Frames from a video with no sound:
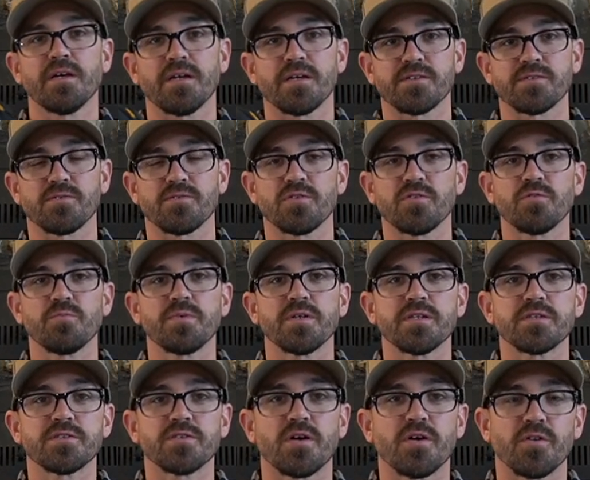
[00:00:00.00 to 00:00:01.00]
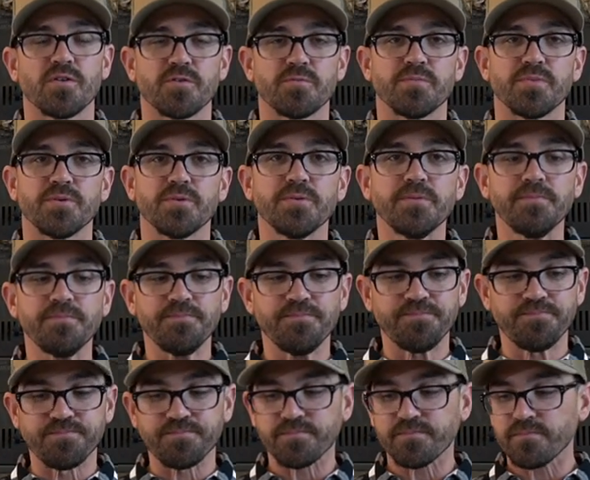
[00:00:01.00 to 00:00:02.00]
so a little bit taller boot.
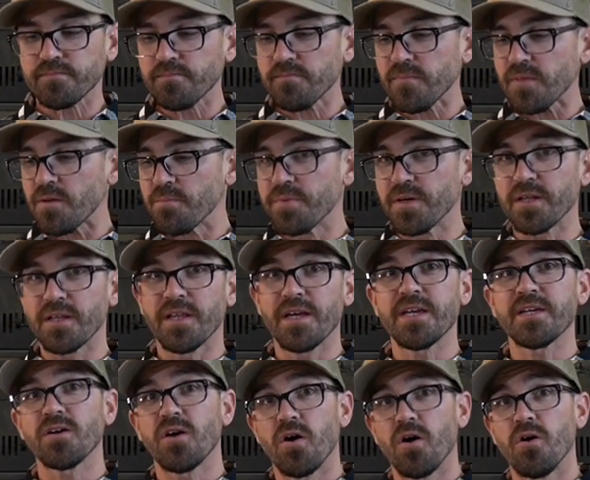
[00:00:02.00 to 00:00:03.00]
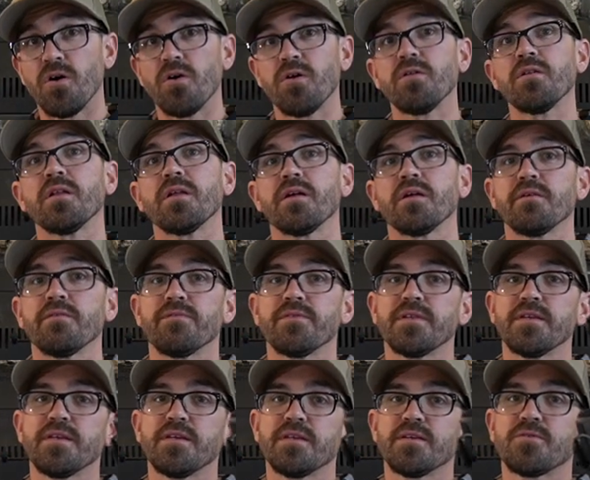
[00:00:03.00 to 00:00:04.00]
But like all of
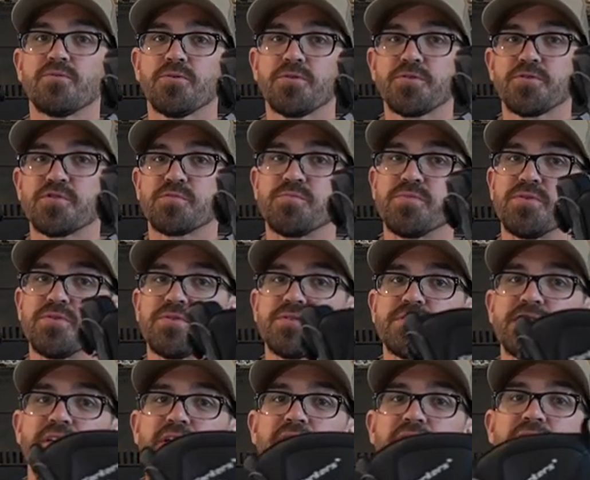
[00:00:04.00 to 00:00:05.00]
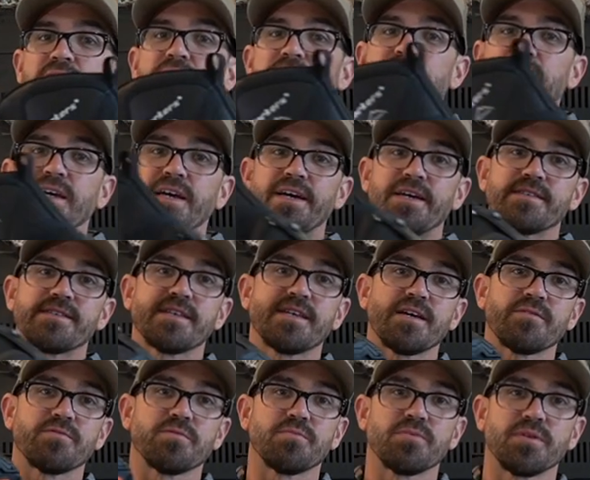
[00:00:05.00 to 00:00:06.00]
the Korkers boots, it has
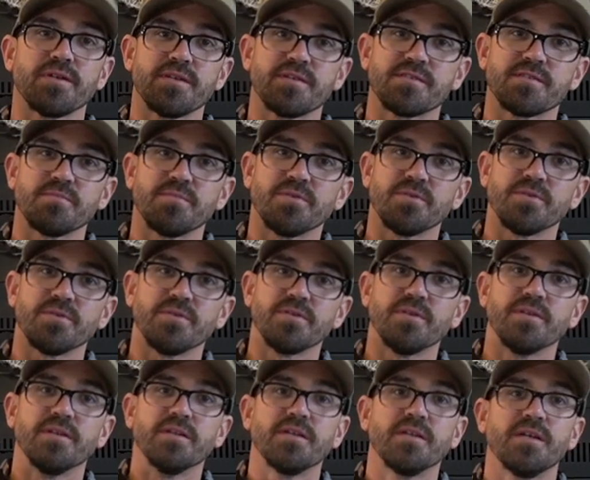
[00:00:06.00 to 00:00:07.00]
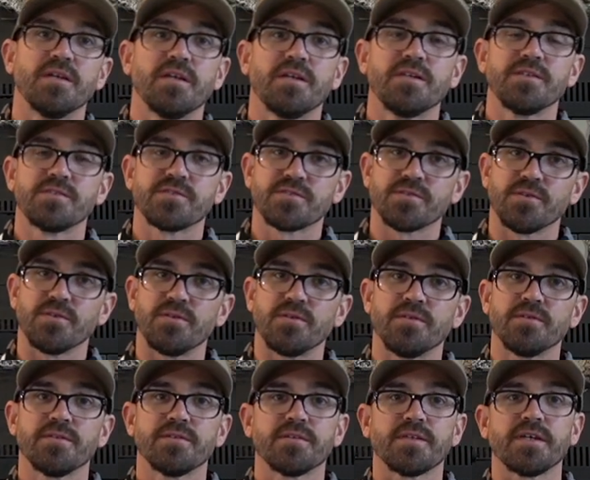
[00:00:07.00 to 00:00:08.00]
that replaceable
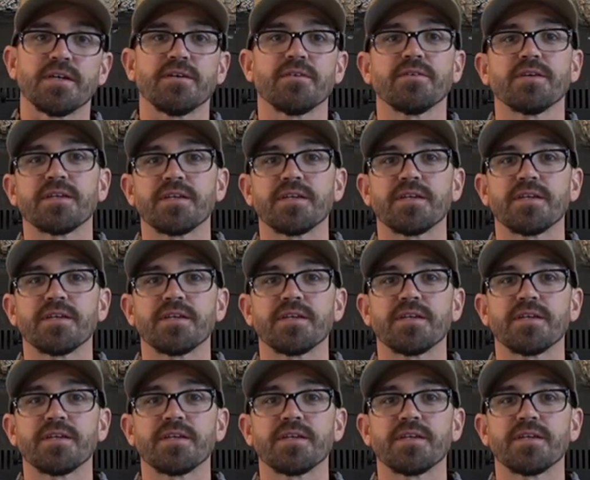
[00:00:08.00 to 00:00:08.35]
sole. Now,